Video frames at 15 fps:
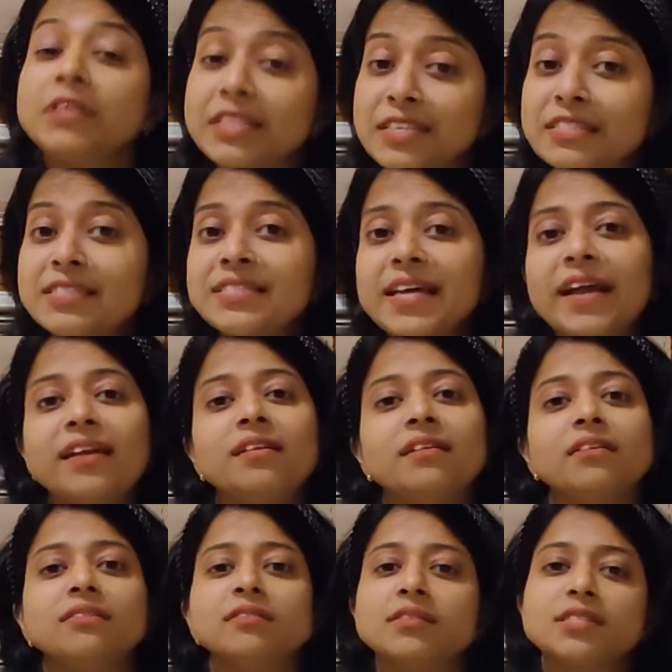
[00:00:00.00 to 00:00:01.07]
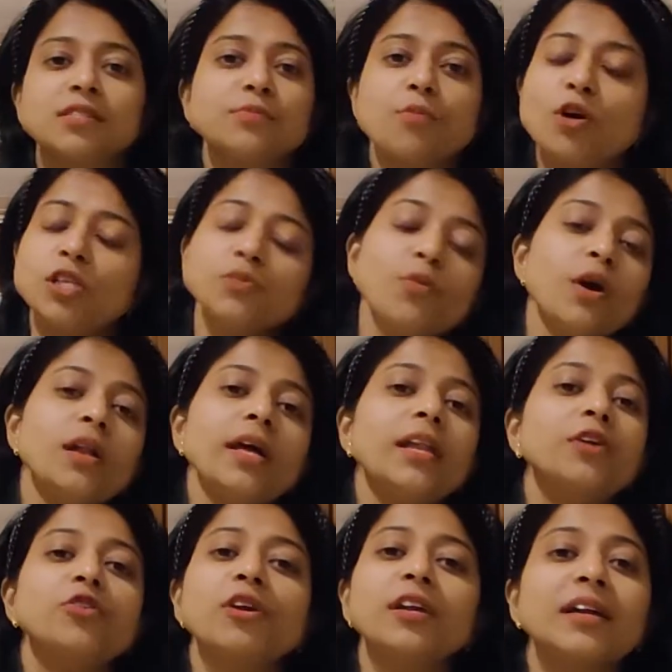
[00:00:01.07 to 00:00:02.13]
send the small
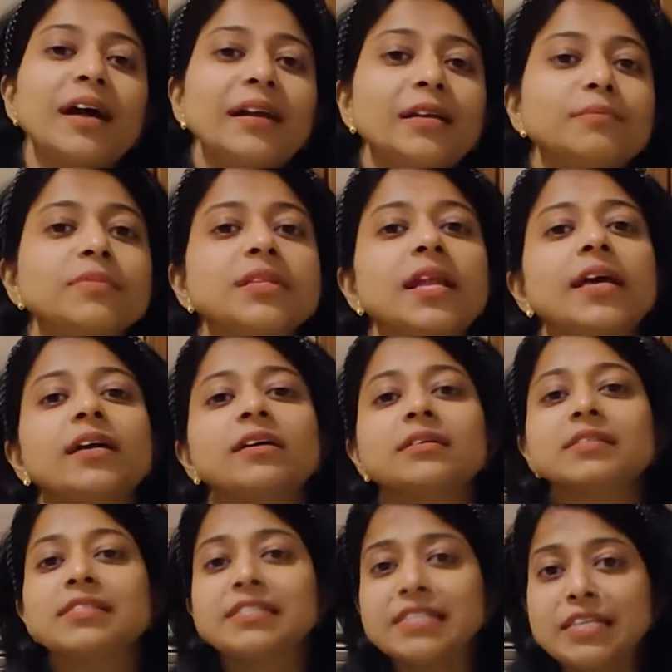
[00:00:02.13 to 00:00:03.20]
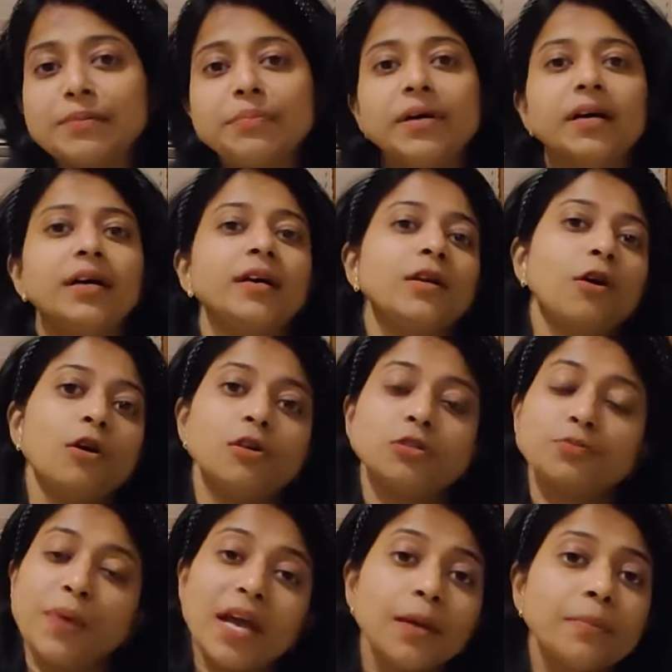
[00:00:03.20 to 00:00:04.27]
electronic items like a steamer or
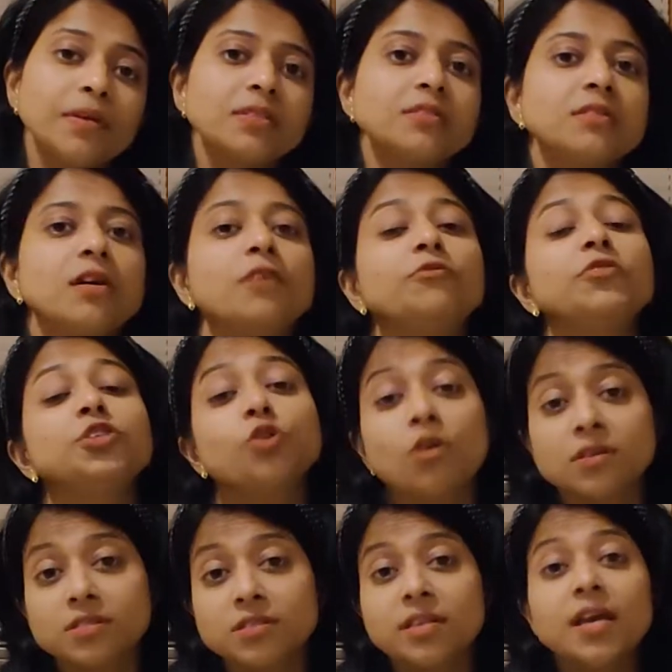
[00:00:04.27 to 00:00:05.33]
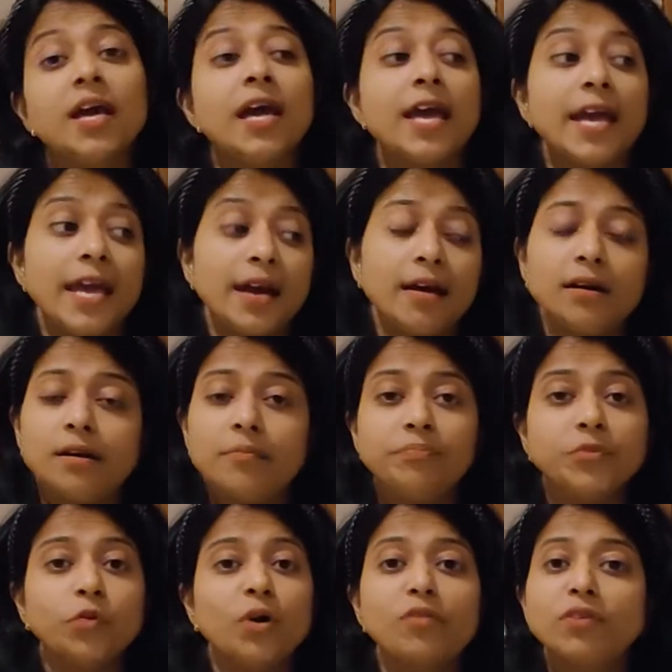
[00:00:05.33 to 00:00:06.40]
spike buster, which costed
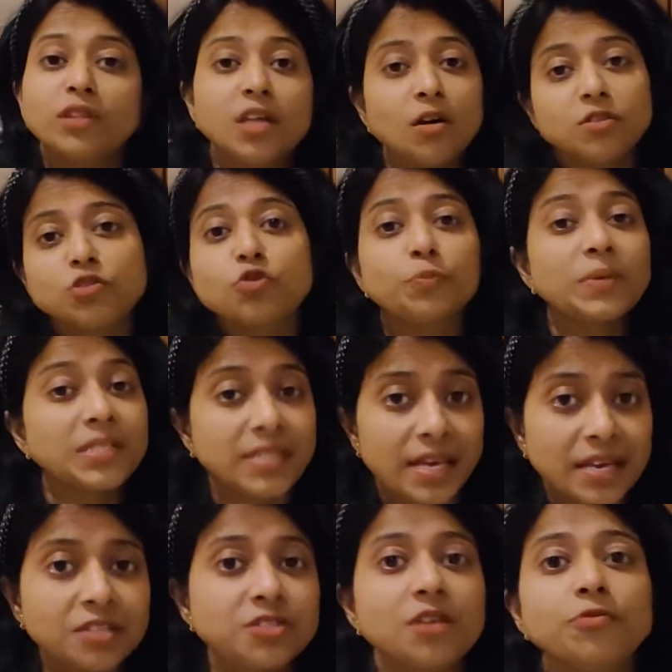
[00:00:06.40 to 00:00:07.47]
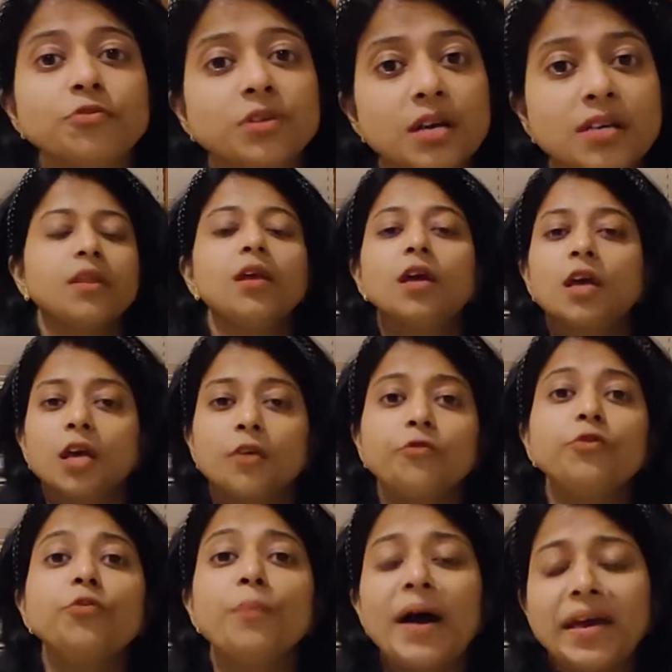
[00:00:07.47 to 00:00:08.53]
1,000 rupees extra for us. If you
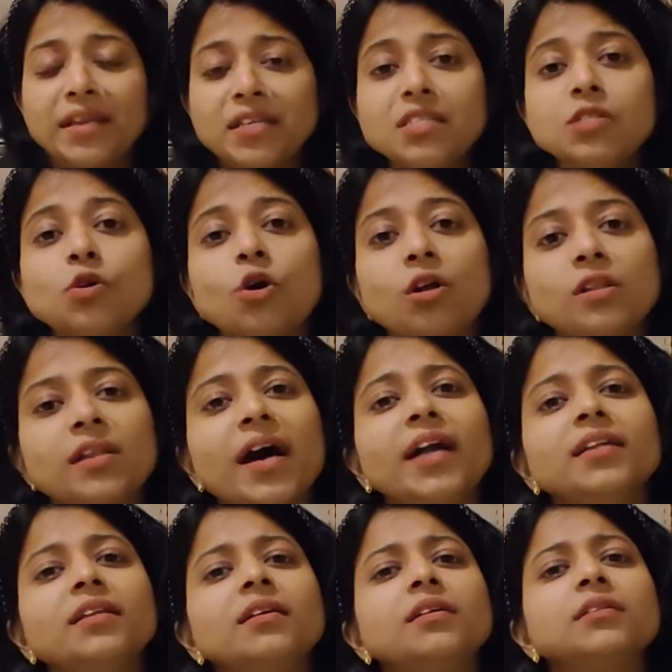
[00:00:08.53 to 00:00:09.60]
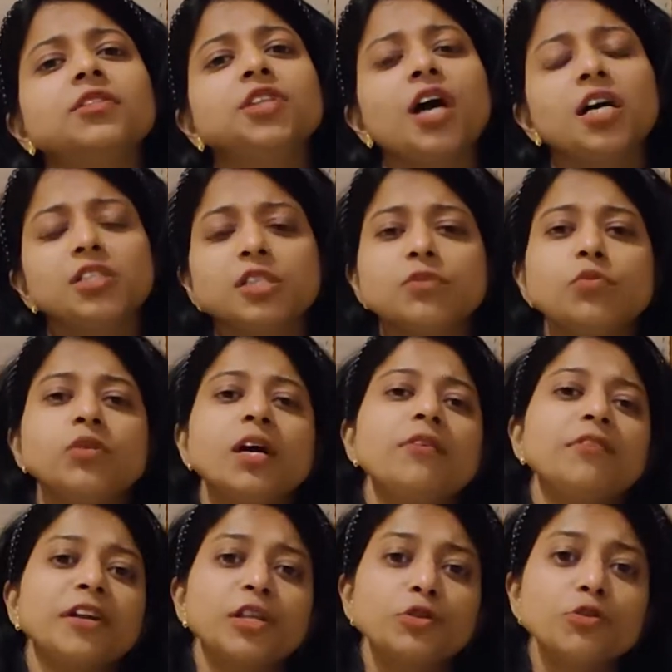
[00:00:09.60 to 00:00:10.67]
minused all that, the charges would have
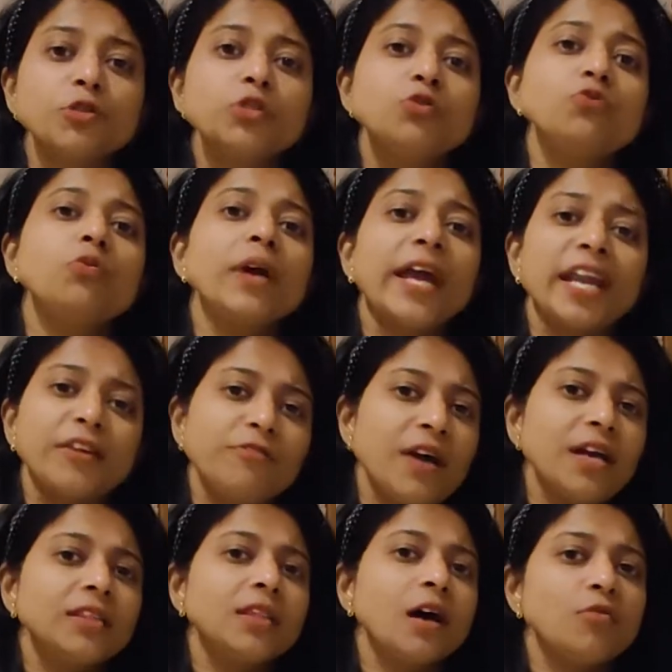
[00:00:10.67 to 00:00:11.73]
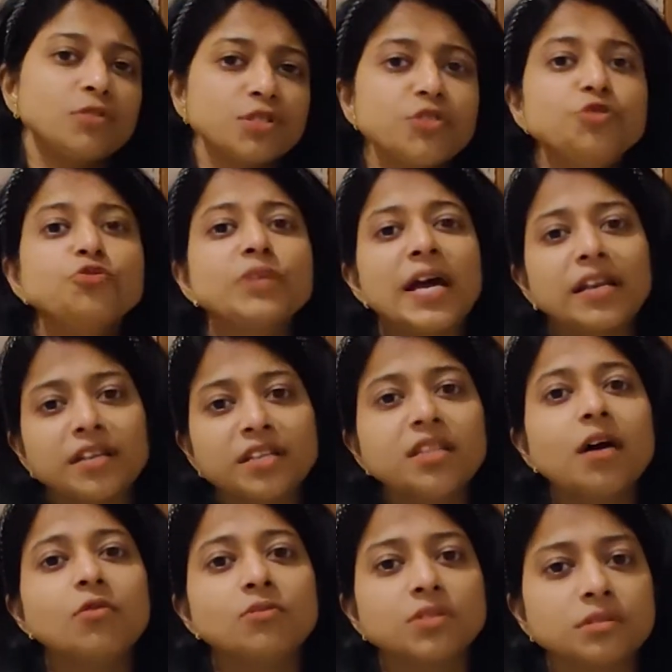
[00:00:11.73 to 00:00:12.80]
reduced to 85,000 to
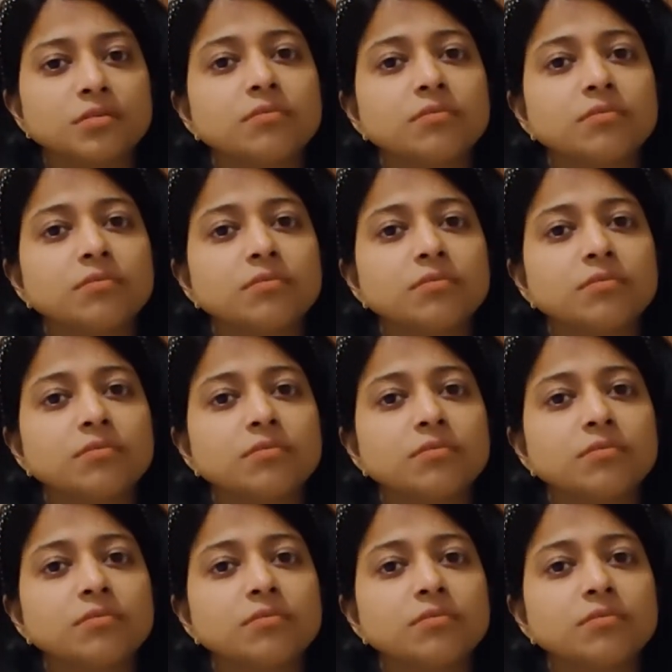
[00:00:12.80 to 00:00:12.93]
90,000.